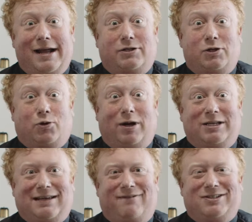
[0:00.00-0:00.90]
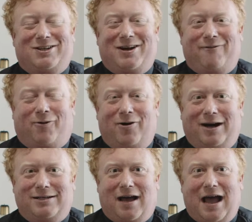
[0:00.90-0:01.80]
It's the 27th Sunday of
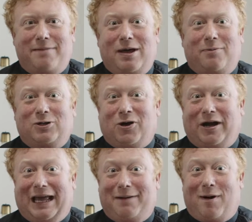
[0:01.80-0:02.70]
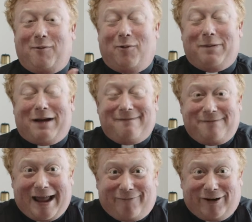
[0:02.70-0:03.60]
Ordinary Time, and we're talking about one of my
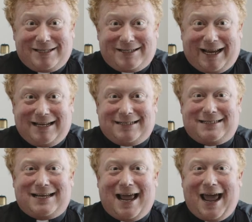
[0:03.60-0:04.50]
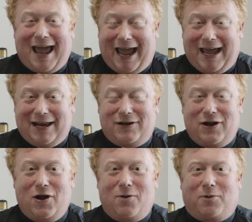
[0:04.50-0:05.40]
favorite saints, and
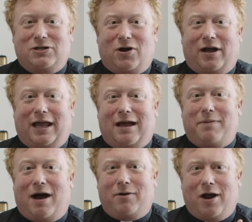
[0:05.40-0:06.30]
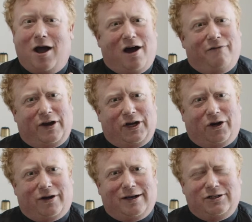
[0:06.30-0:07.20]
we're talking about a
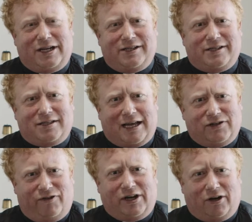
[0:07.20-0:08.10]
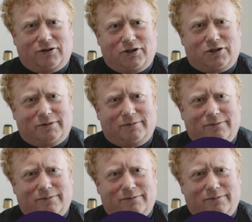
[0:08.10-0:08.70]
vineyard. Jesus likes vineyards.